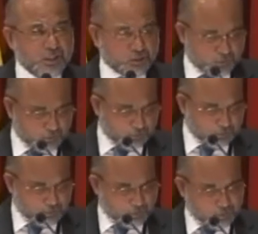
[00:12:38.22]
session,
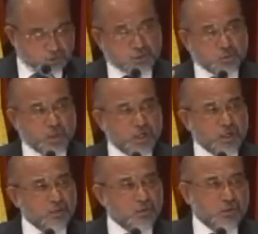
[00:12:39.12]
this is
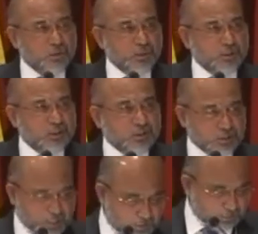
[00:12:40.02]
where all the business
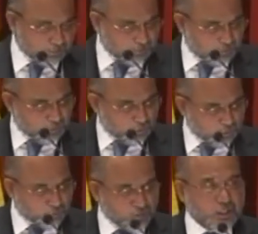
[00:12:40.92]
is done,
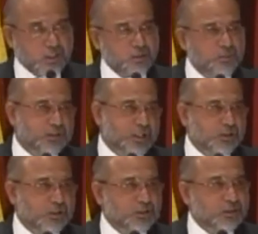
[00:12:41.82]
you have an academic
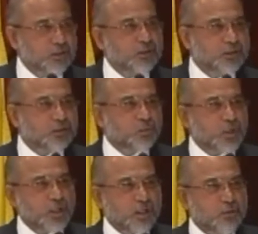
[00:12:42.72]
session, this is
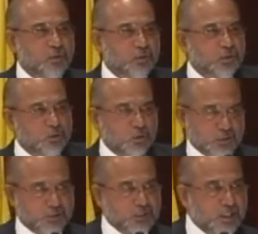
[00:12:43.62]
where all the
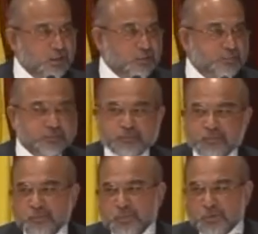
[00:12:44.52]
talk is done.
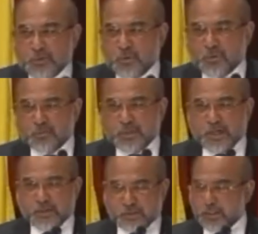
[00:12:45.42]
So
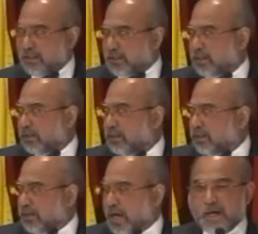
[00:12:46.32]
I think
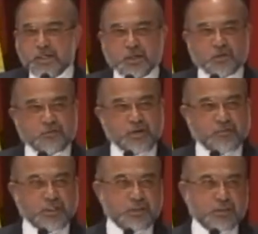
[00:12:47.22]
the idea of
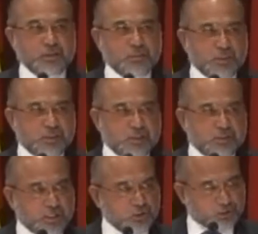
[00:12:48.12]
having a
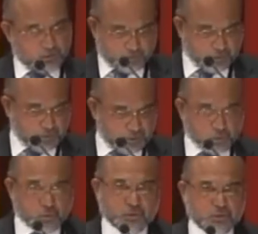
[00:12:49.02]
business session is certainly
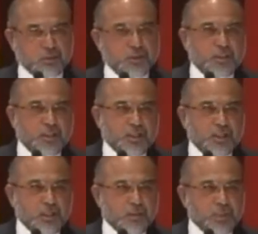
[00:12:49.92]
good,
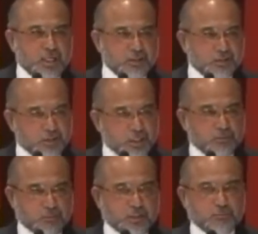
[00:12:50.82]
but there
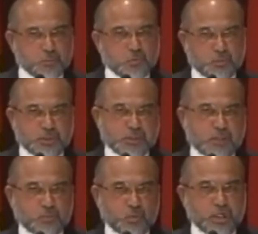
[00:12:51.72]
could be
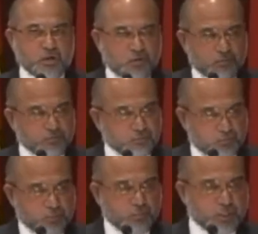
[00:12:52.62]
some way of
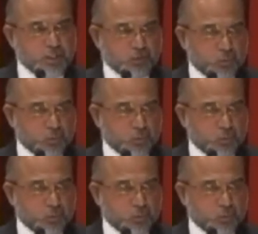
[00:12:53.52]
bringing